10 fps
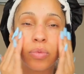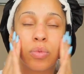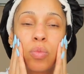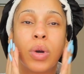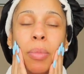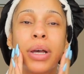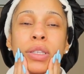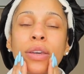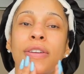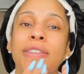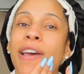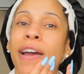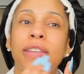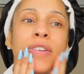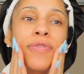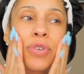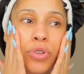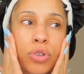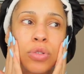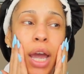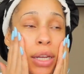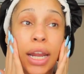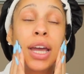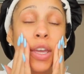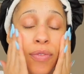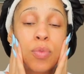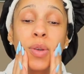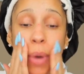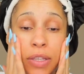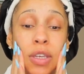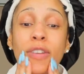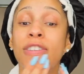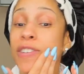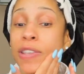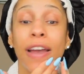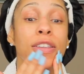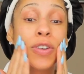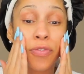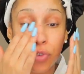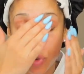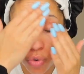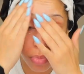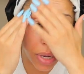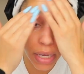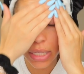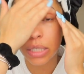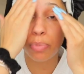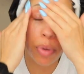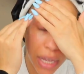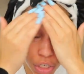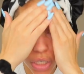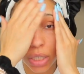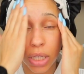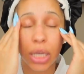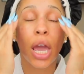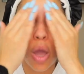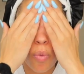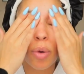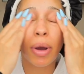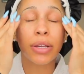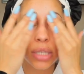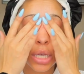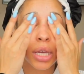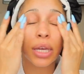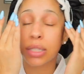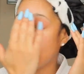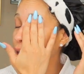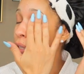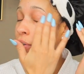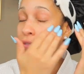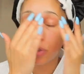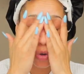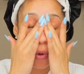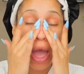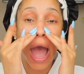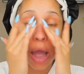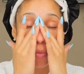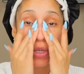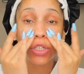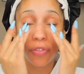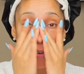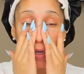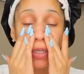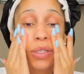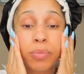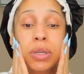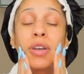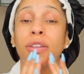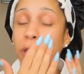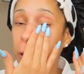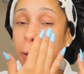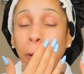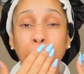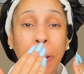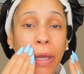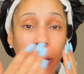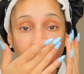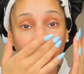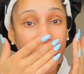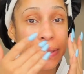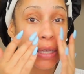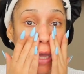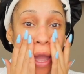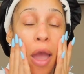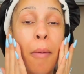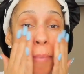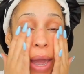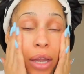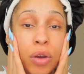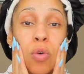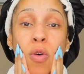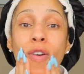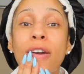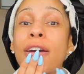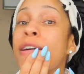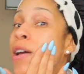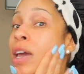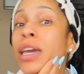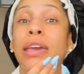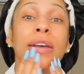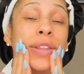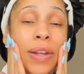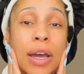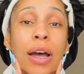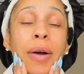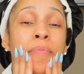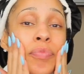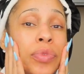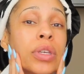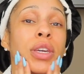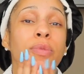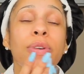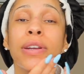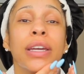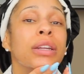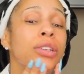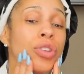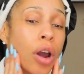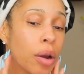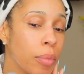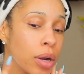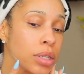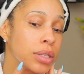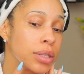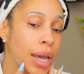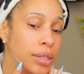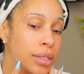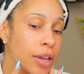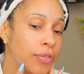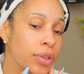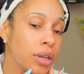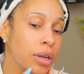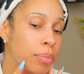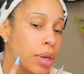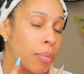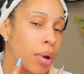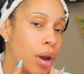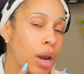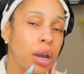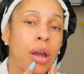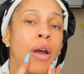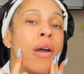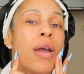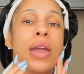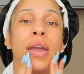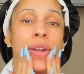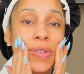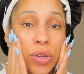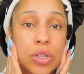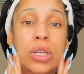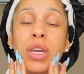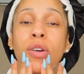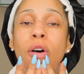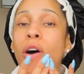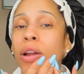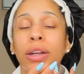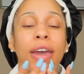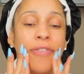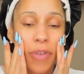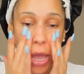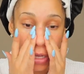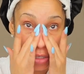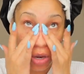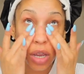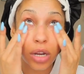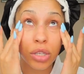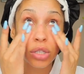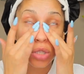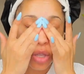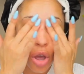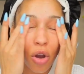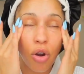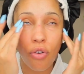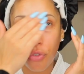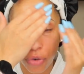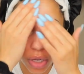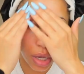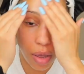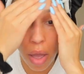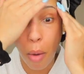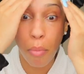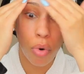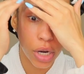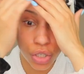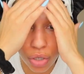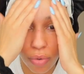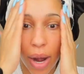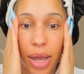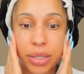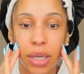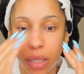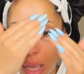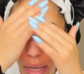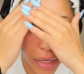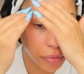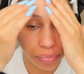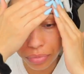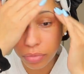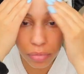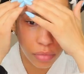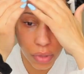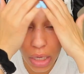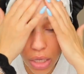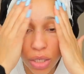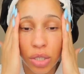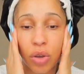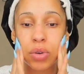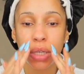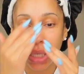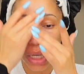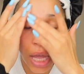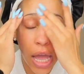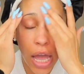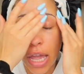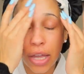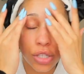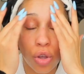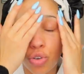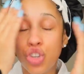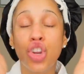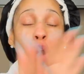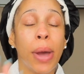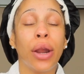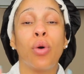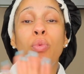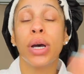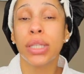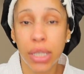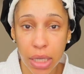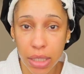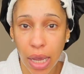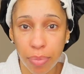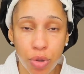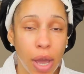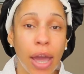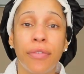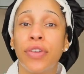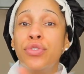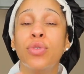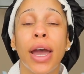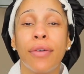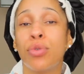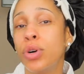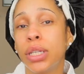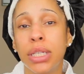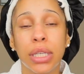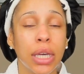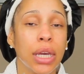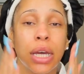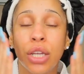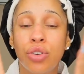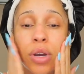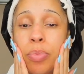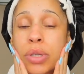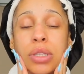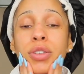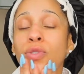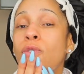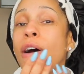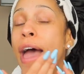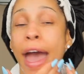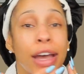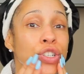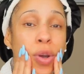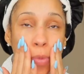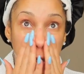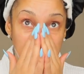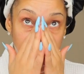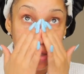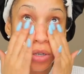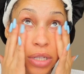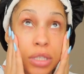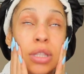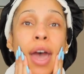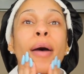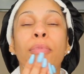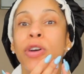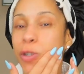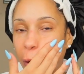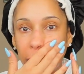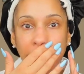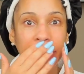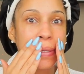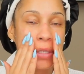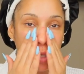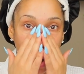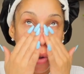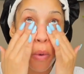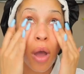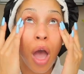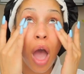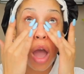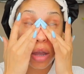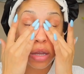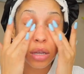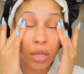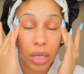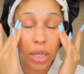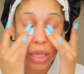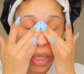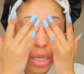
when my skin is acting a fool, like not even when my skin is just acting a fool, but especially when my skin is acting a fool, I'm reaching for this because it's going to get my skin back in order, heal it up, get rid of any dark marks, that's definitely going to be a mark, and it's going to heal all of that faster, and it's so freaking moisturizing. Like, it's so good. So no matter what skin type you have, if you have oily skin, honey, you can put this on as your moisturizer. It's that moisturizing. Like, it's so good.